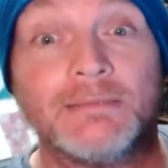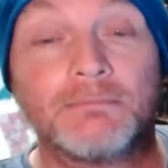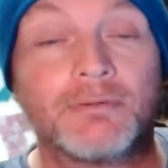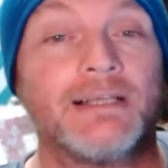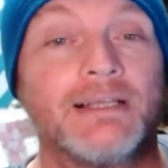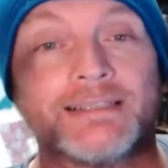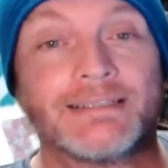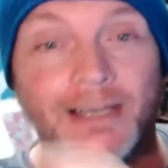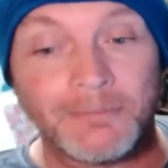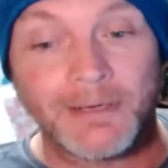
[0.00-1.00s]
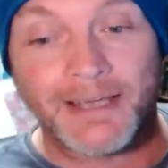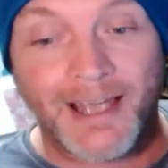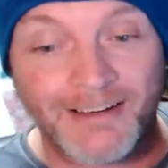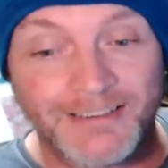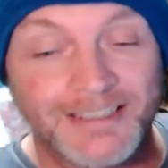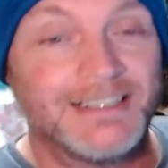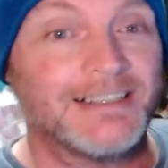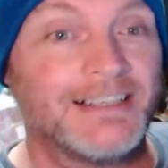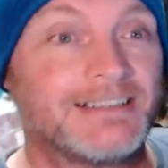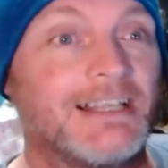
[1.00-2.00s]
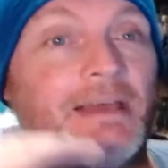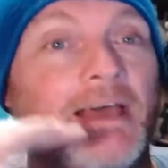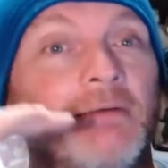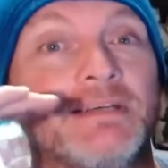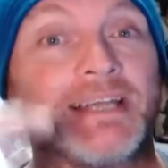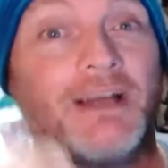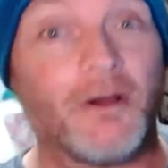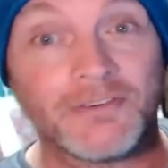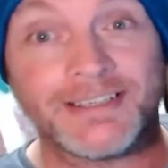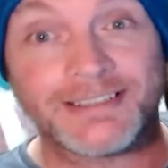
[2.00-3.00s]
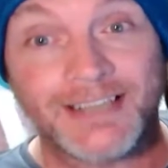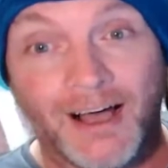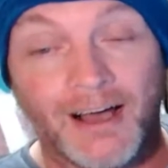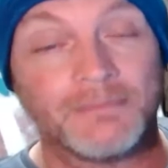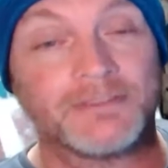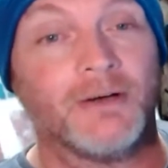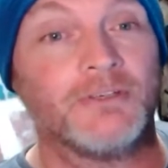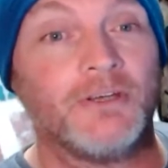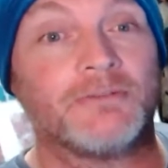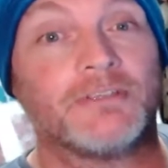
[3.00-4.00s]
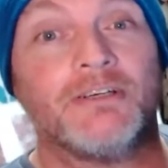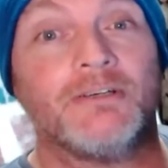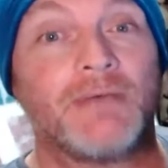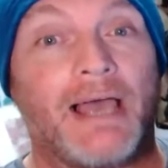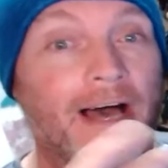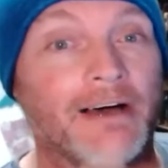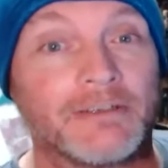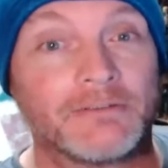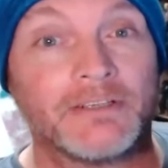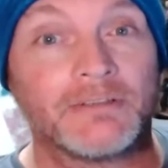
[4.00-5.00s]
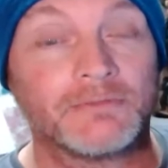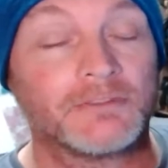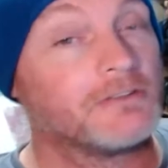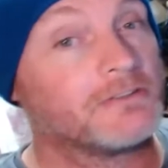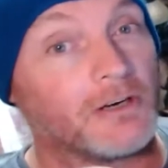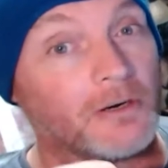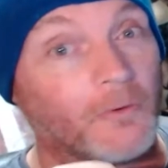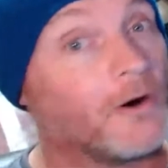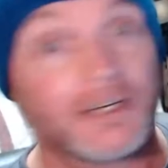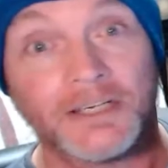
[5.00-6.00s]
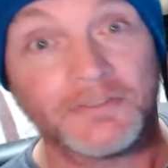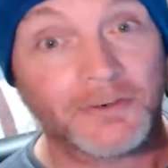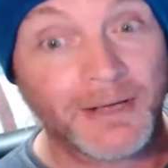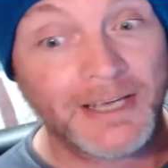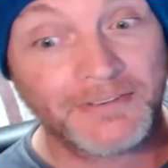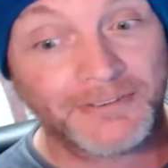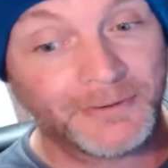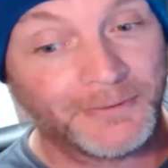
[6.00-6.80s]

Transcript: Please help me out. Help me get over this hump so YouTube's algorithms could start working for me for